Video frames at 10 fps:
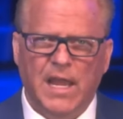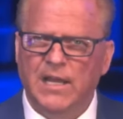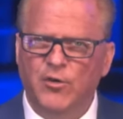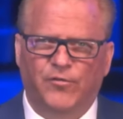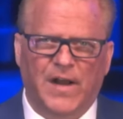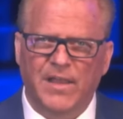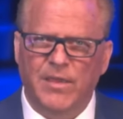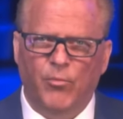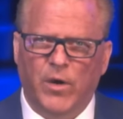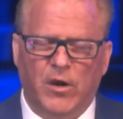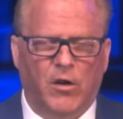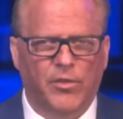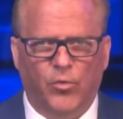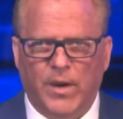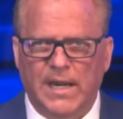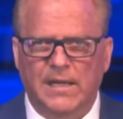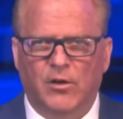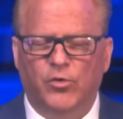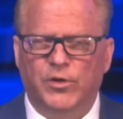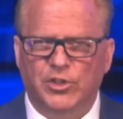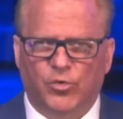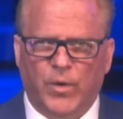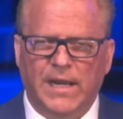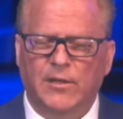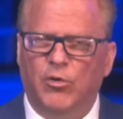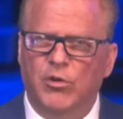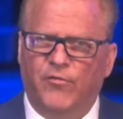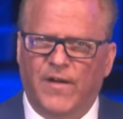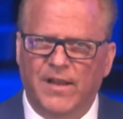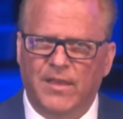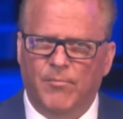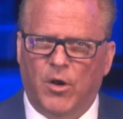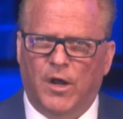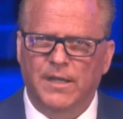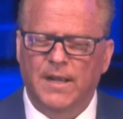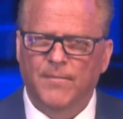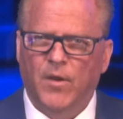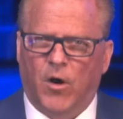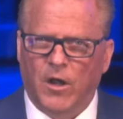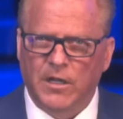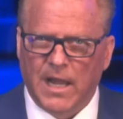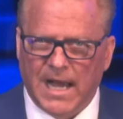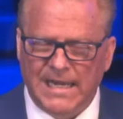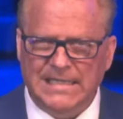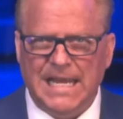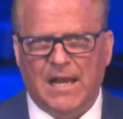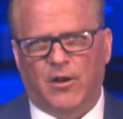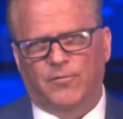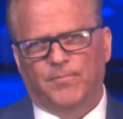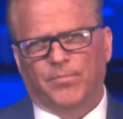And you find them where? On the radio, Christian radio. You find them on online now.